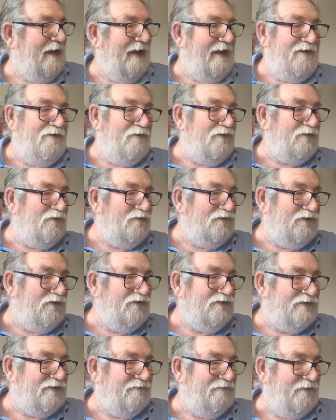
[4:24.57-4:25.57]
I know I don't
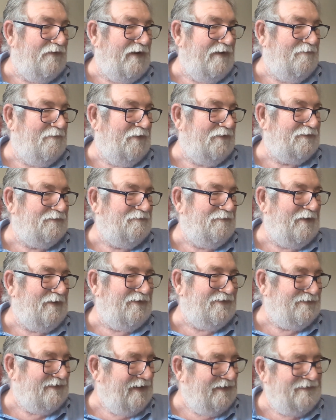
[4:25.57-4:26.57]
use them very much
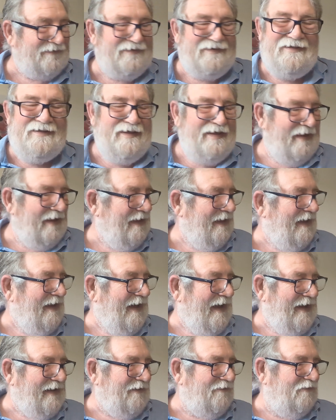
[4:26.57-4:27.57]
because
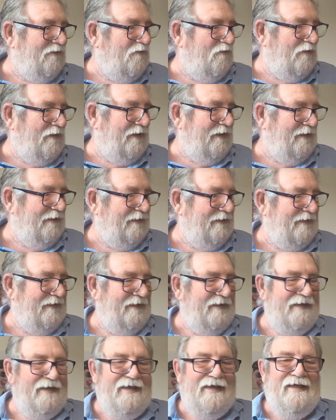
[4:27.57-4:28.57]
I don't know.
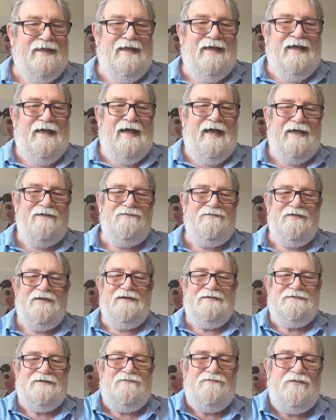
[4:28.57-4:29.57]
I
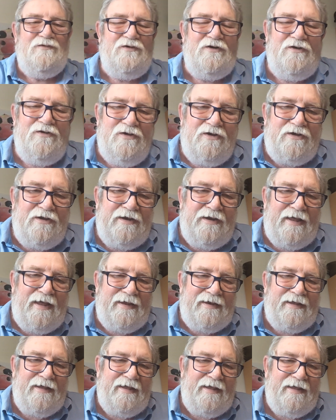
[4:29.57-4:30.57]
feel as if you're looking
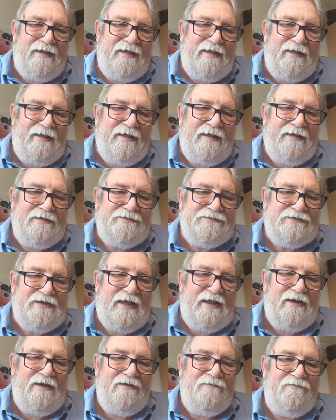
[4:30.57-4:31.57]
at a
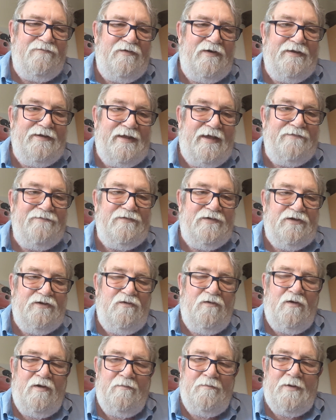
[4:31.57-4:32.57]
channel for a knife that you're
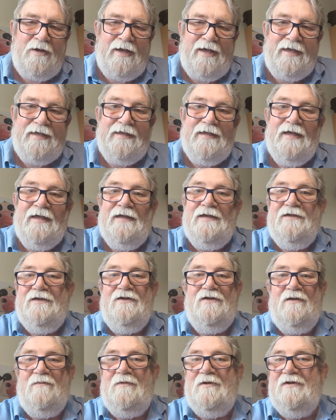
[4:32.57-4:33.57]
going to buy,
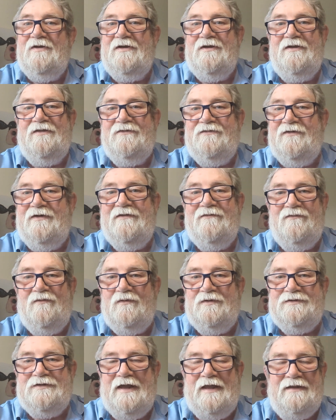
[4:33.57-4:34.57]
you're going to be looking at 3 or
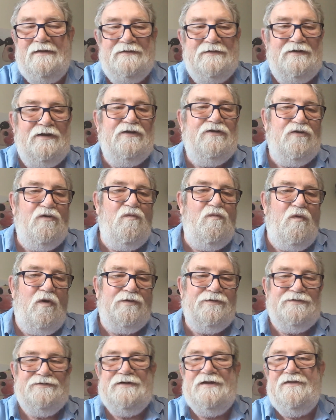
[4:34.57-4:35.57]
4 channels, and you don't
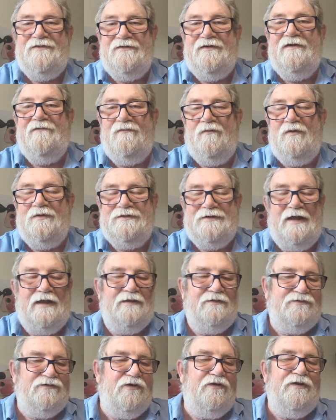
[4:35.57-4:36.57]
want to see 3 or 4
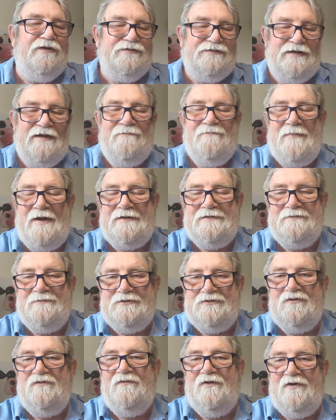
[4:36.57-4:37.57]
channels doing the same
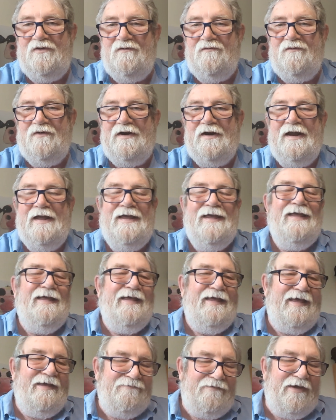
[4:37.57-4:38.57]
measurements over and over.
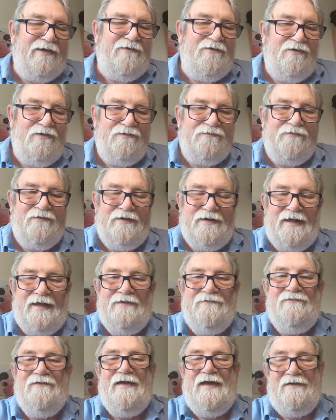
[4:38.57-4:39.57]
If I'm going to look for a
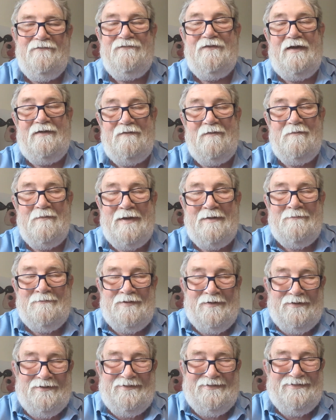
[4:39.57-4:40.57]
knife, if I
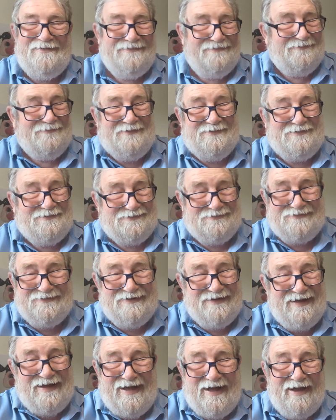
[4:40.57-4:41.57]
remember, which
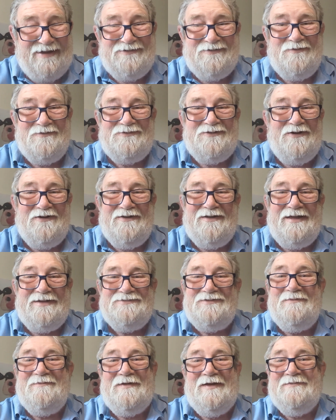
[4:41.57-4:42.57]
I don't know,
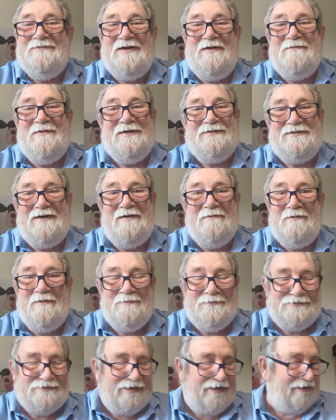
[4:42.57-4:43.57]
sometimes I make terrible
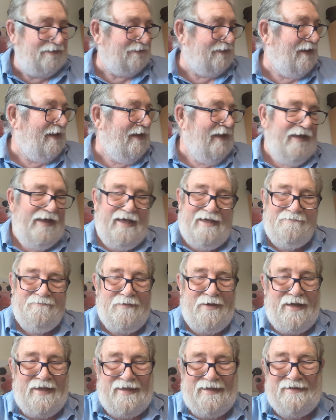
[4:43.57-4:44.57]
mistakes and
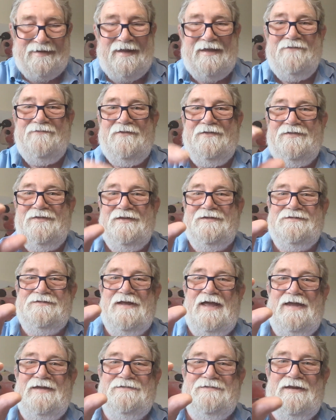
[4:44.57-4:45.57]
buy a knife at this
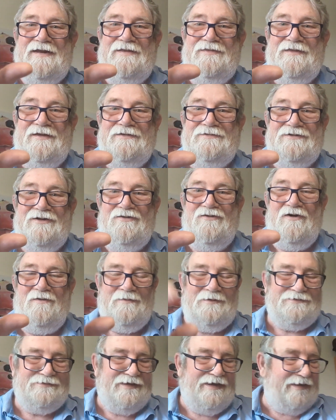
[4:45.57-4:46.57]
size that I think is a
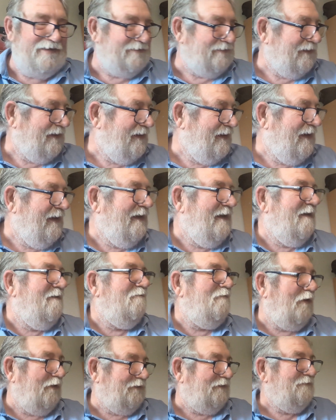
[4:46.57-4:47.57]
normal size.
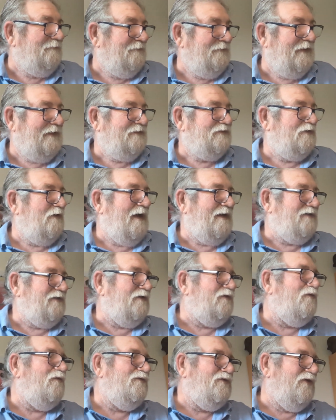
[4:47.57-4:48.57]
But so I
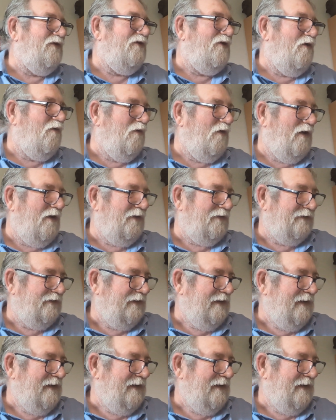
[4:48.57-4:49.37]
don't do it a whole lot.